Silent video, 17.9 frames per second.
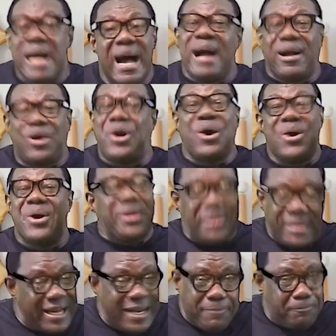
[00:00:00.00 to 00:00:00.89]

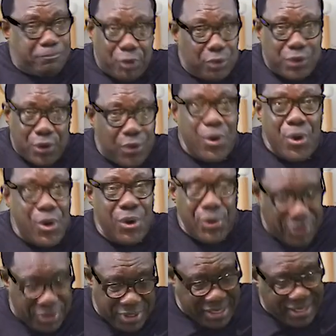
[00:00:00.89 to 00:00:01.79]
according to the
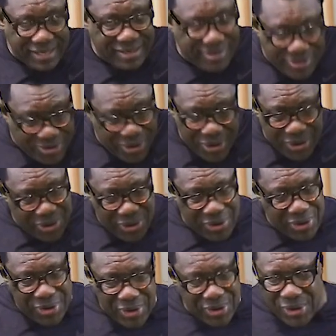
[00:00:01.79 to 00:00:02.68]
Holy
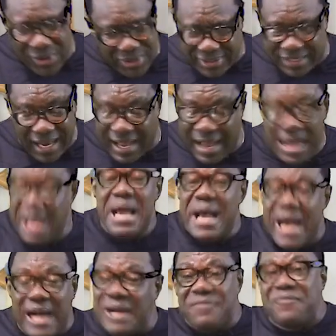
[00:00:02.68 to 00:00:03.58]
Ghost
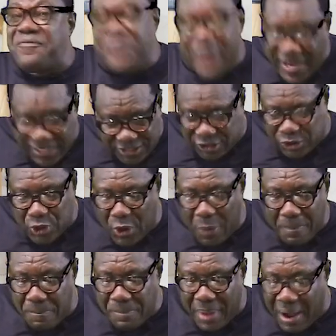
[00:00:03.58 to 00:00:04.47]
and verse
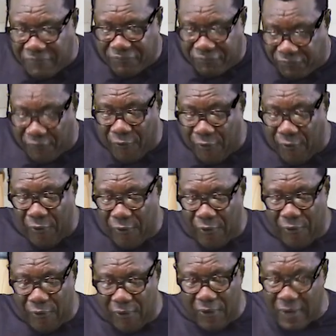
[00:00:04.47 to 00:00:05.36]
number
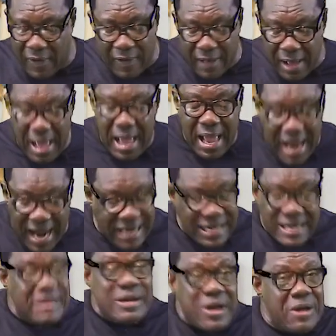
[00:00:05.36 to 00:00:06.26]
4
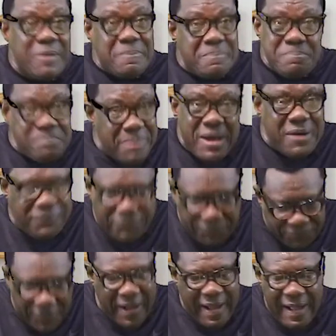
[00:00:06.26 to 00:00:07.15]
and number
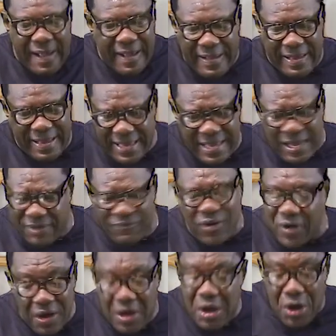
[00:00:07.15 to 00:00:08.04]
5
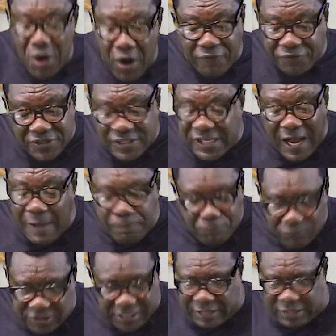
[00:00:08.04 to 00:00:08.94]
of
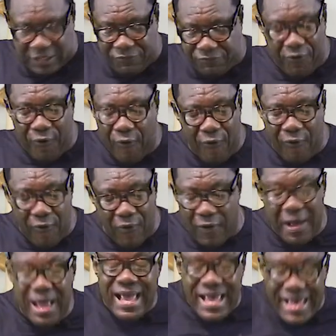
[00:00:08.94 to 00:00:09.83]
Psalm
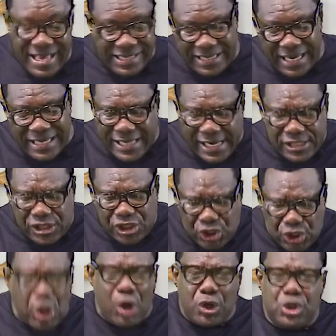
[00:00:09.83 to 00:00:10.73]
34. He said they
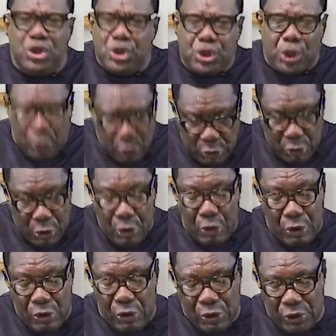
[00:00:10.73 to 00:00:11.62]
sought the
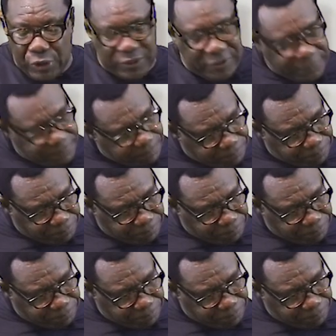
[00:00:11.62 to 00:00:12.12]
Lord.